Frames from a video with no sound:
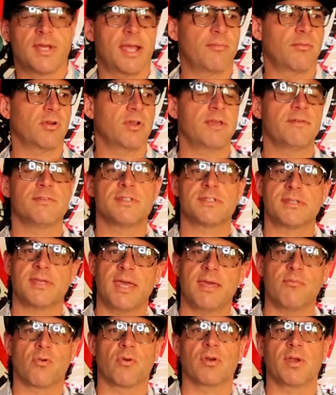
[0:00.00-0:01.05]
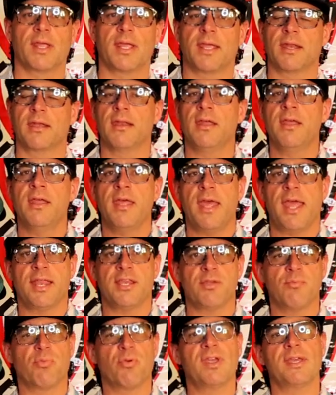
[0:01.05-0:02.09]
time or even skateboarding and, and
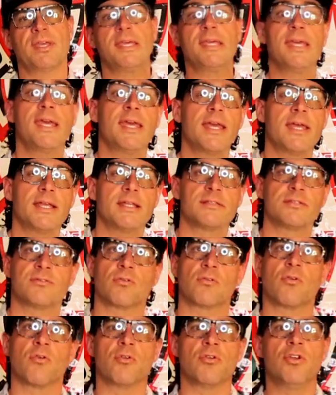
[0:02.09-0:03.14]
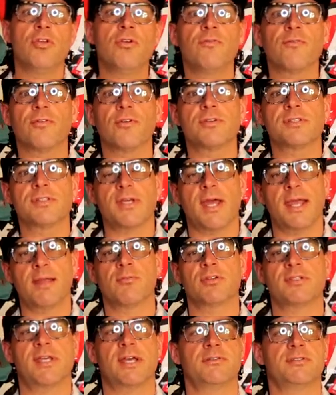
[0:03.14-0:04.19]
you bring kids or, or new first
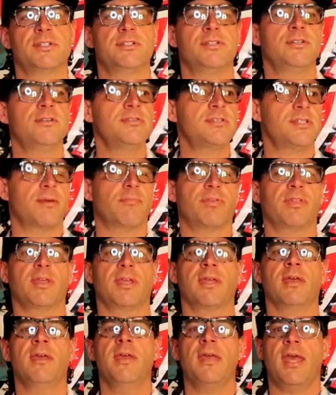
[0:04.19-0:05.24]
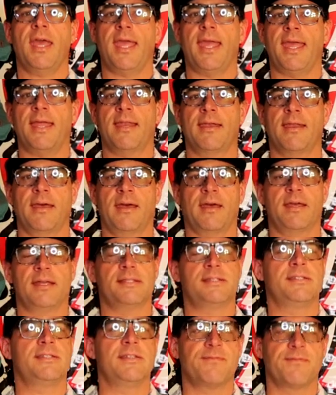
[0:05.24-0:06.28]
timers out to do something and uh,
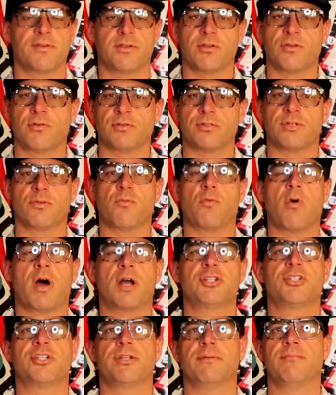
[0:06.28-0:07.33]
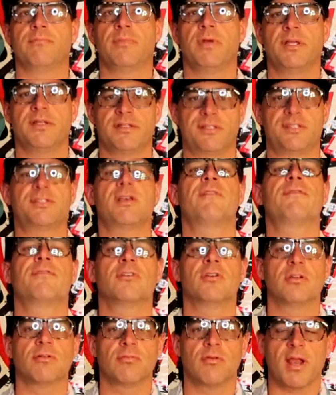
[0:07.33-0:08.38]
it's difficult to watch them
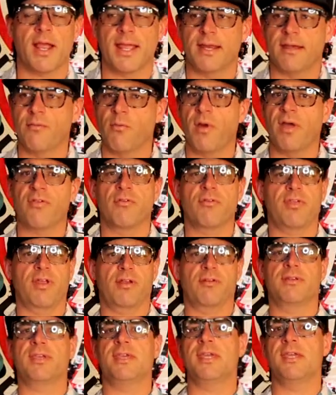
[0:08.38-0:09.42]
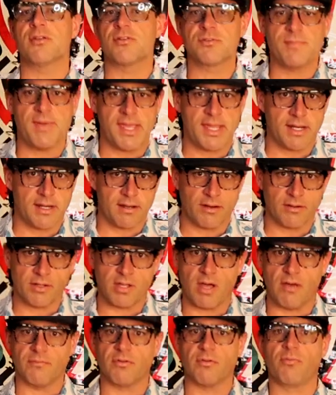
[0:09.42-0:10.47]
suffer right whether their gears making it
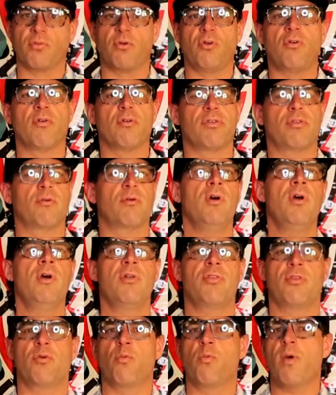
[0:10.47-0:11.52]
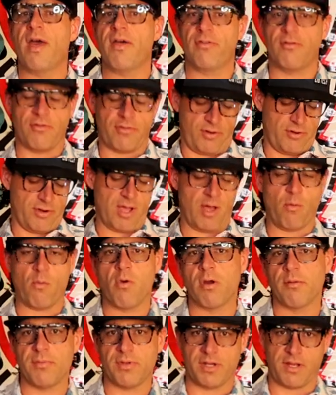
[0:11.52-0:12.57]
uncomfortable or the, the weather they're not
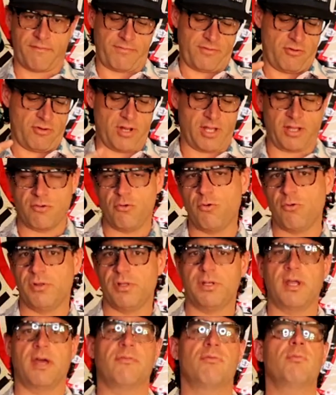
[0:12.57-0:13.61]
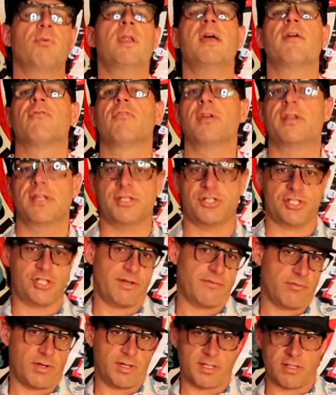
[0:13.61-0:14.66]
warm enough they're not cool enough whatever it is
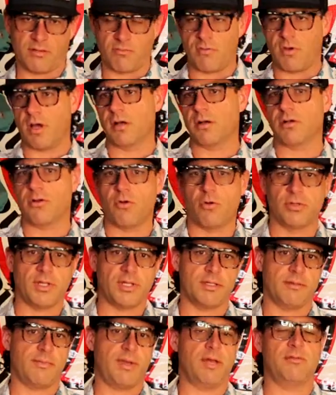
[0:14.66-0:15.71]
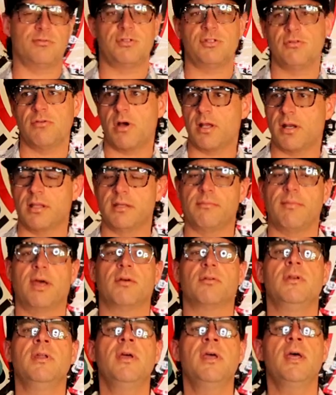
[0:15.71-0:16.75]
shivering in the water cold on the mountain too hot on the
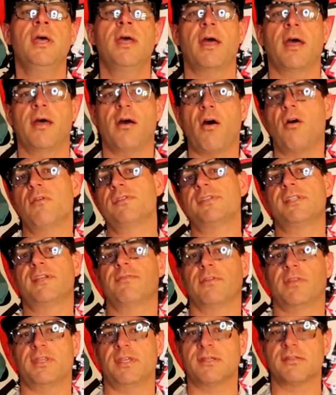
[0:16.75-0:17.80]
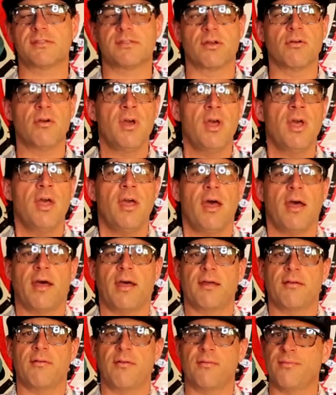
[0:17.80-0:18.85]
mountain uh, all these different things so
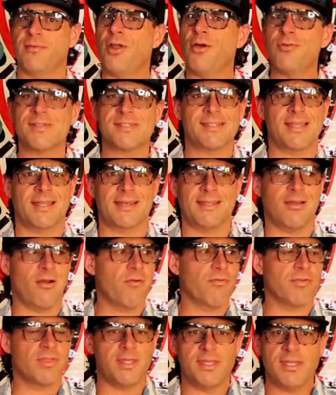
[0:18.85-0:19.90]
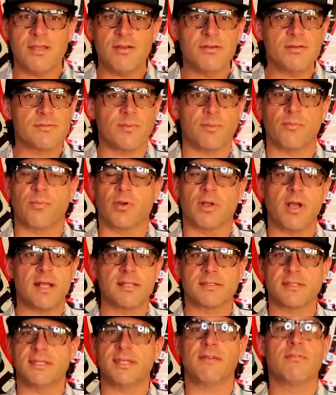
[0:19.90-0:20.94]
uh, notice that over the years we're
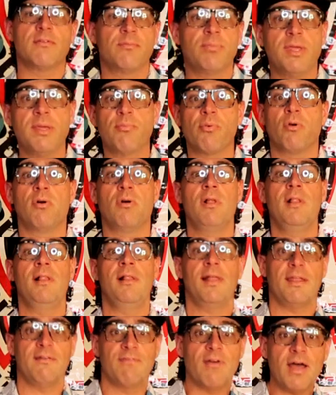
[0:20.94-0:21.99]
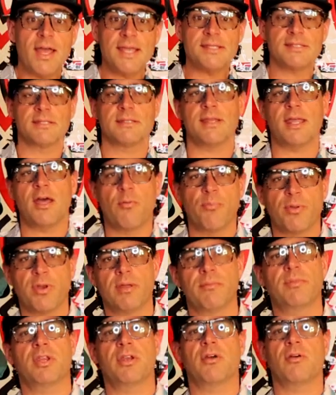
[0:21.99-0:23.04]
constantly giving people advice and helping
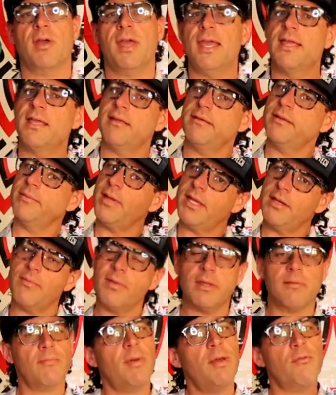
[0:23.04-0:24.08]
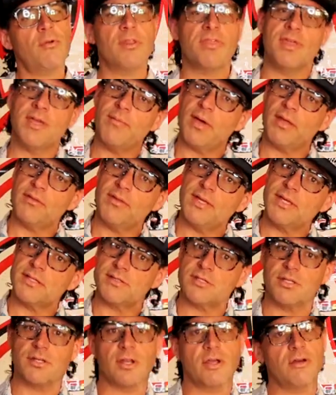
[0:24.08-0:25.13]
them you know hey you, know, you might want to think about
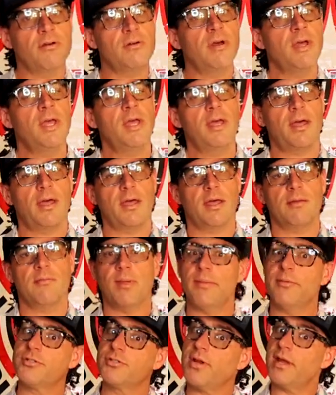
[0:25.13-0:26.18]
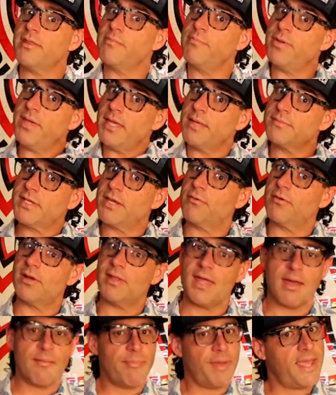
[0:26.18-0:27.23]
this you know uh, maybe try the bibs, get rid of
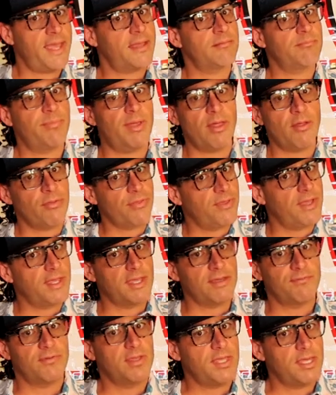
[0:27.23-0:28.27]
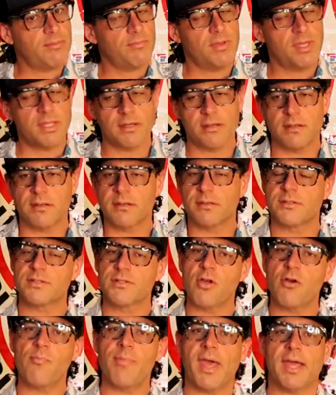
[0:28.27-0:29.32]
that pant and belt thing if you keep getting
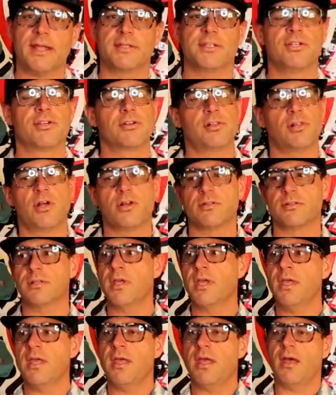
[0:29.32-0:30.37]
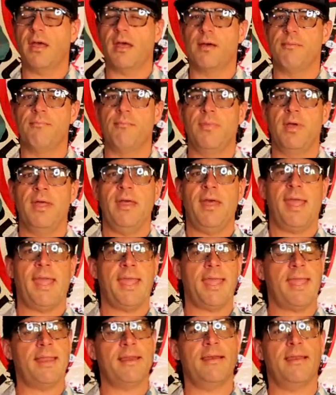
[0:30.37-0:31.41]
snow packed in your clothes. Um,
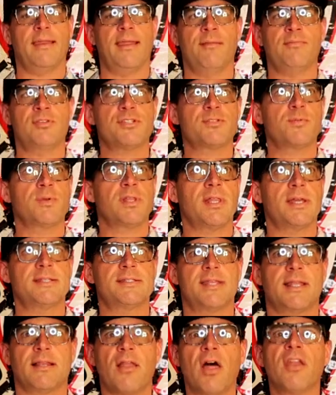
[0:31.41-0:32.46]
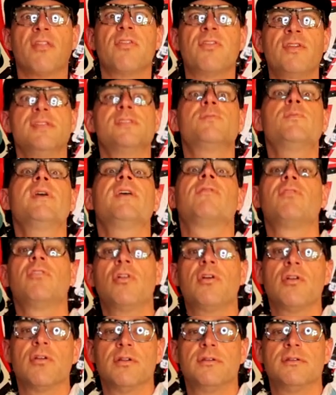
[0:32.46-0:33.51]
and, and, just realize that a lot of the things we have
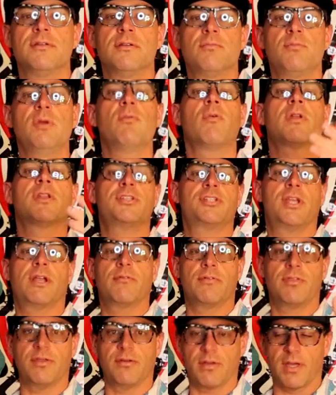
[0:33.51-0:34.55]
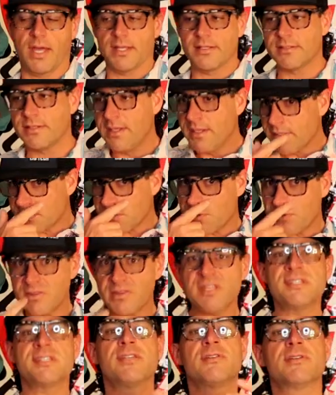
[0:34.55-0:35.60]
learned, we want to share with you guys. So
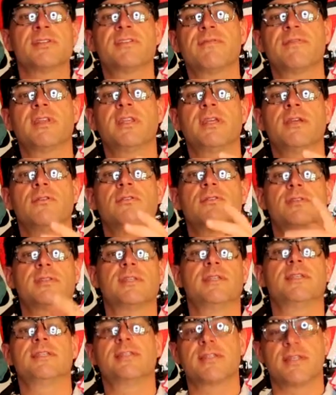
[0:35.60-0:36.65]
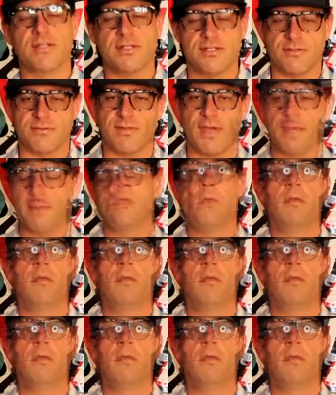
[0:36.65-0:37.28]
this series of videos is going to do that.